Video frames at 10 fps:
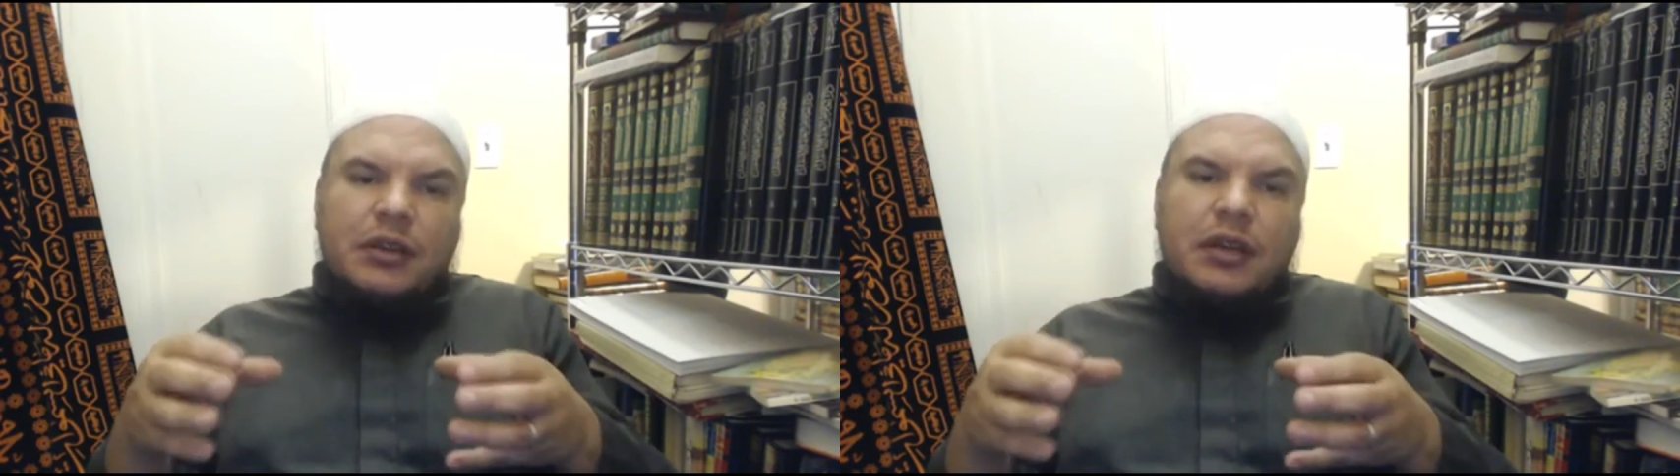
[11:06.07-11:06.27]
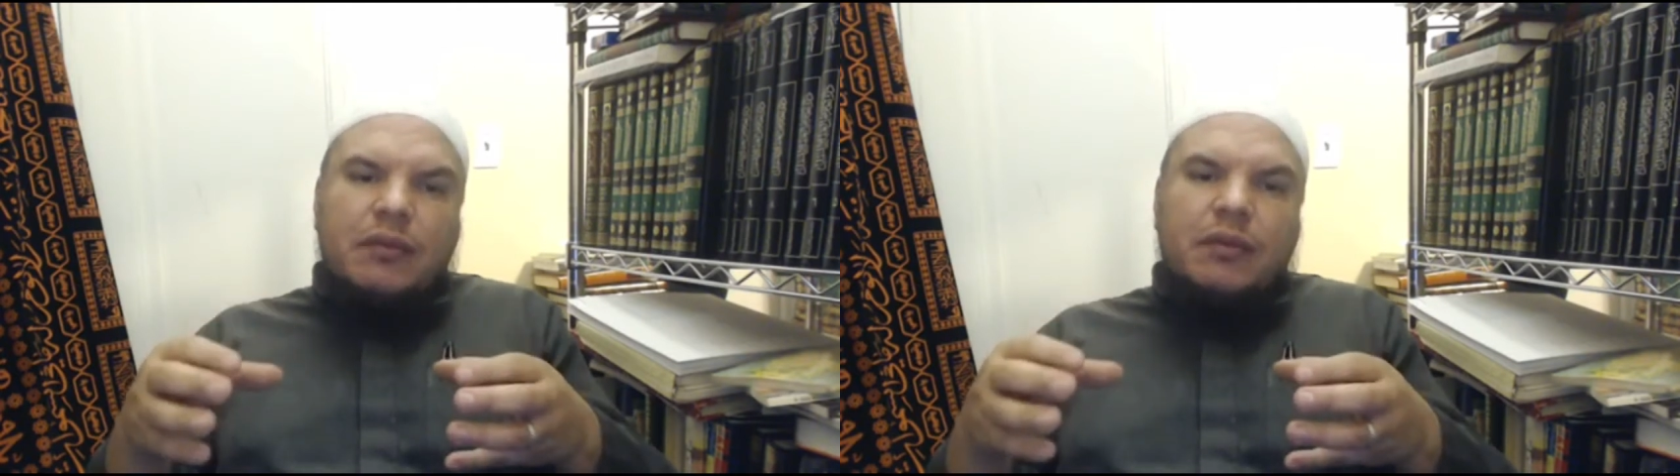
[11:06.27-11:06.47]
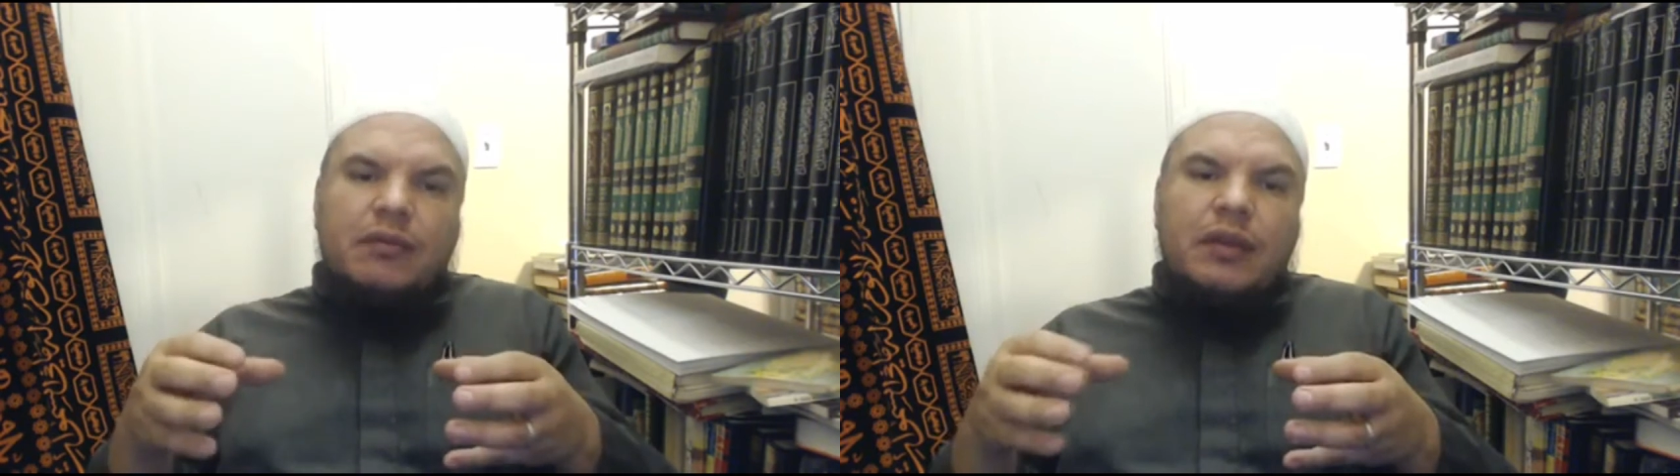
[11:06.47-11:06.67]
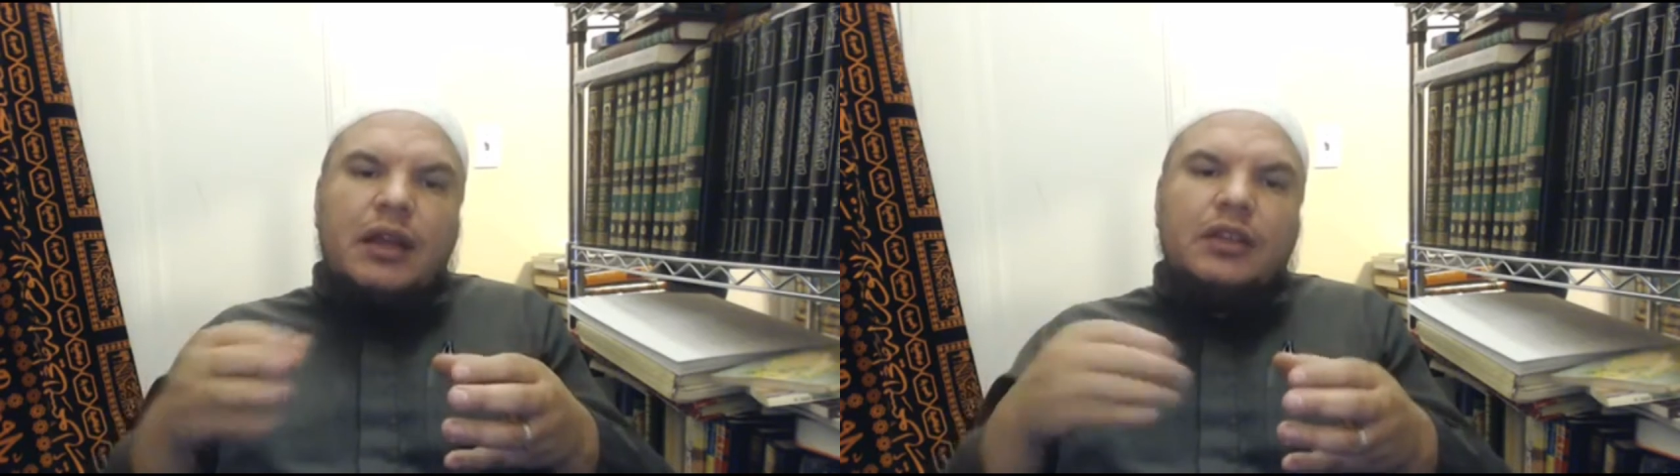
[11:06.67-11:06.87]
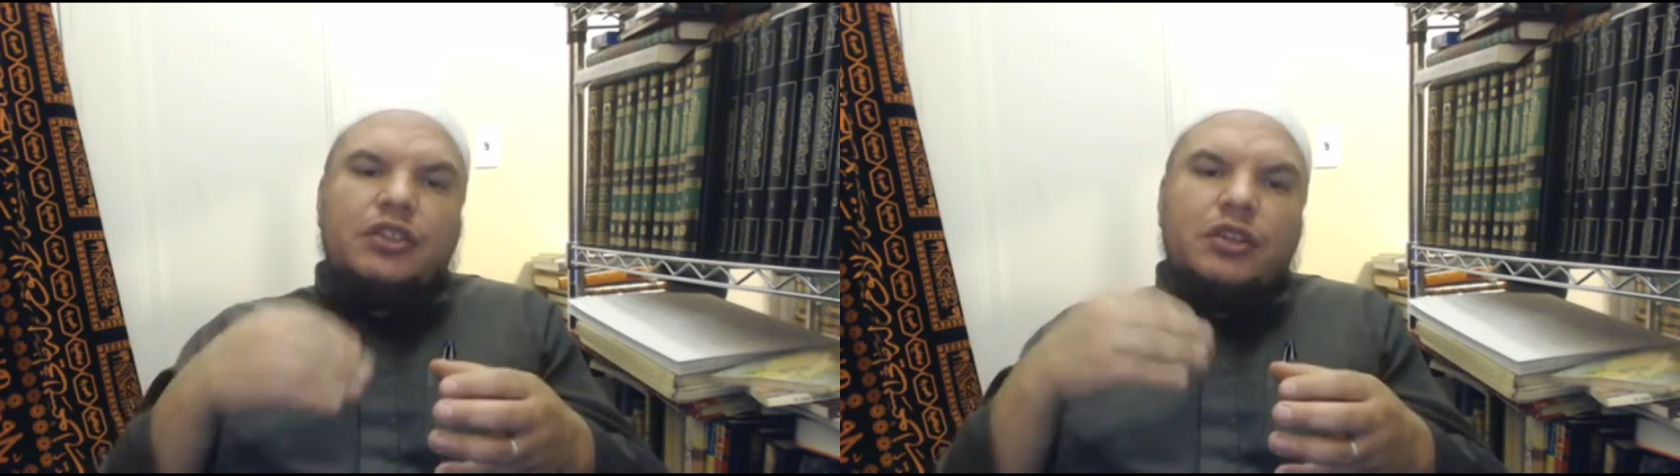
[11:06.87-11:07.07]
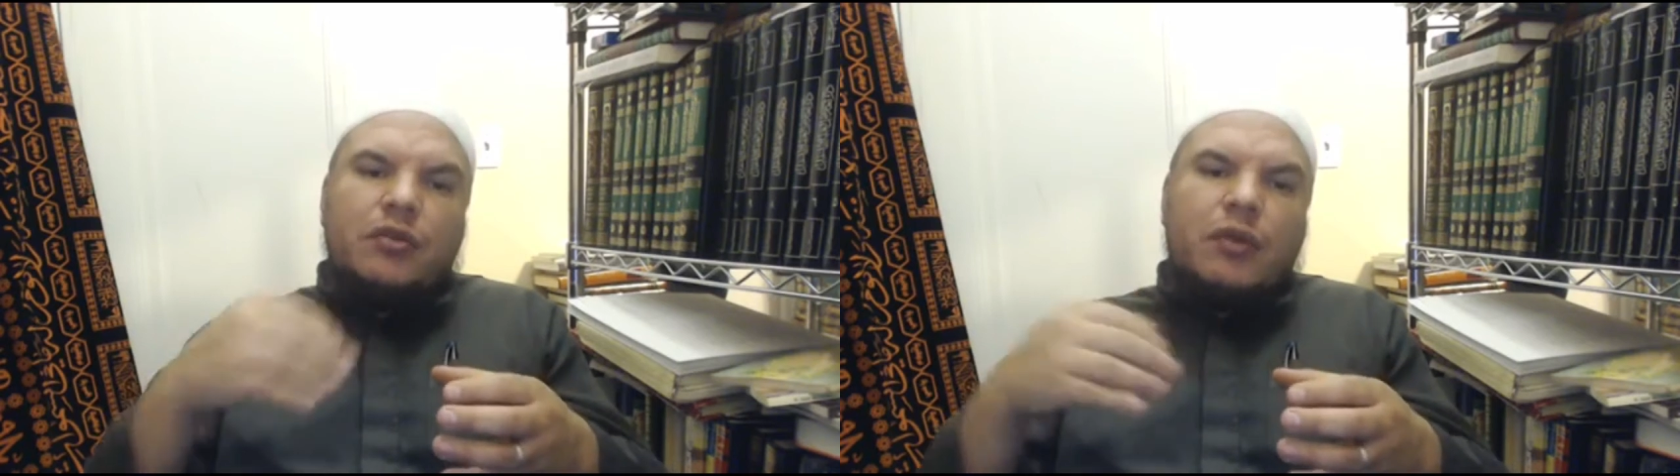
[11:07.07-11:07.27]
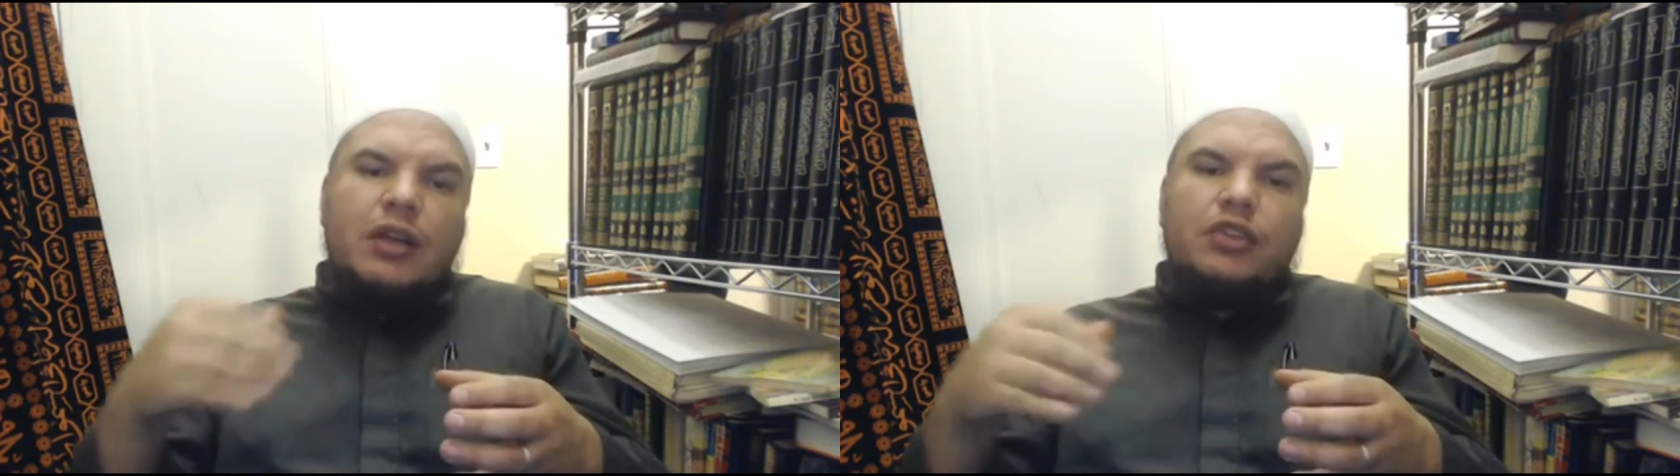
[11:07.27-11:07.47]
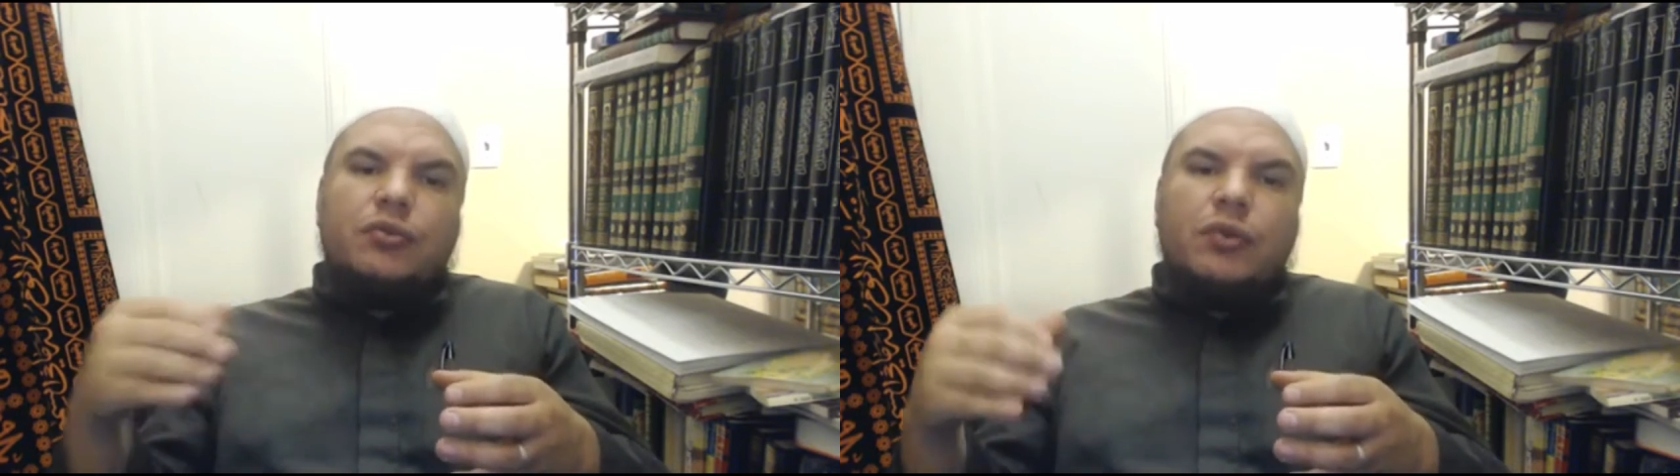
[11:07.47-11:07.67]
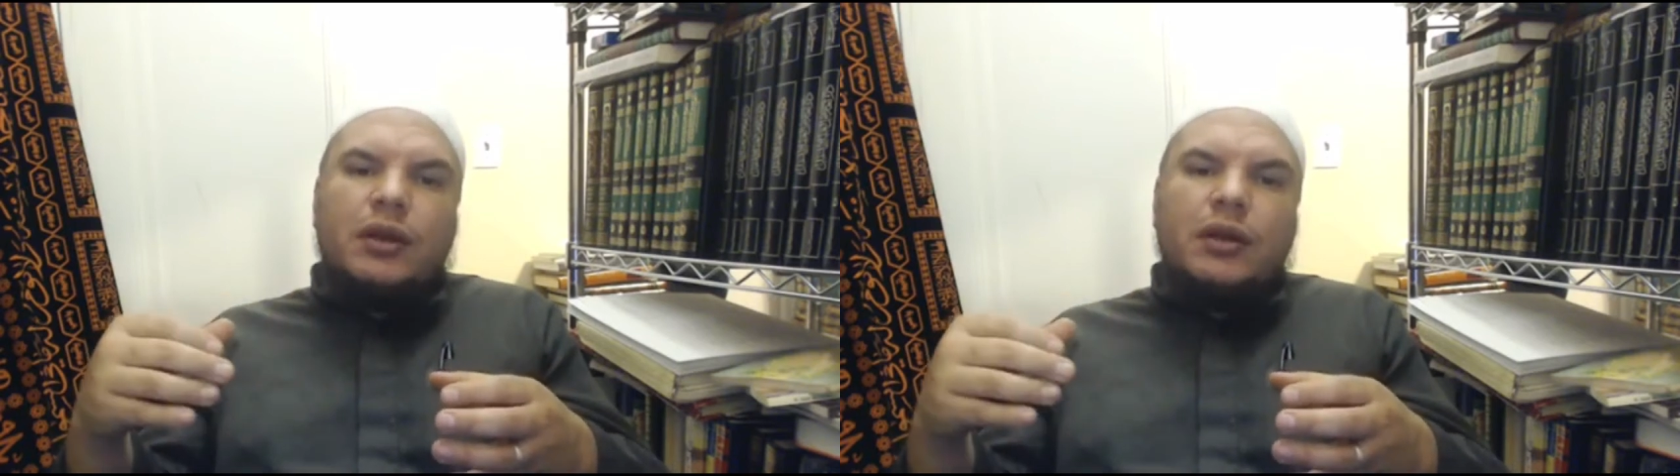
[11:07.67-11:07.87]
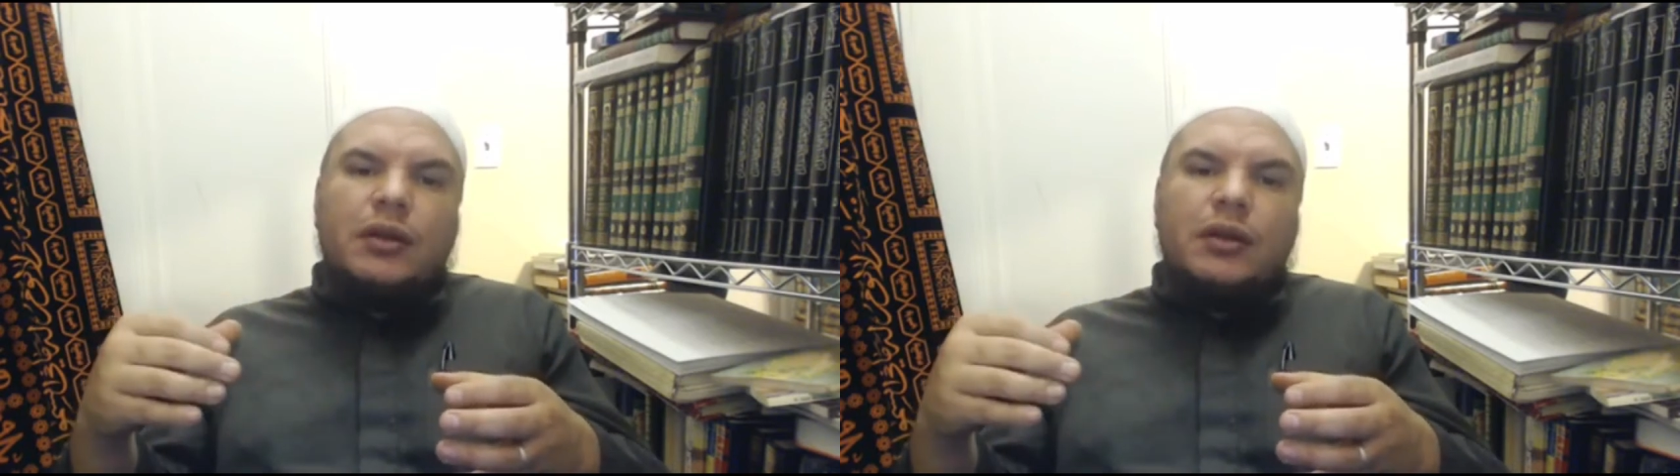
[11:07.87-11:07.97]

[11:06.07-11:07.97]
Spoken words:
level of knowledge in a gradual way,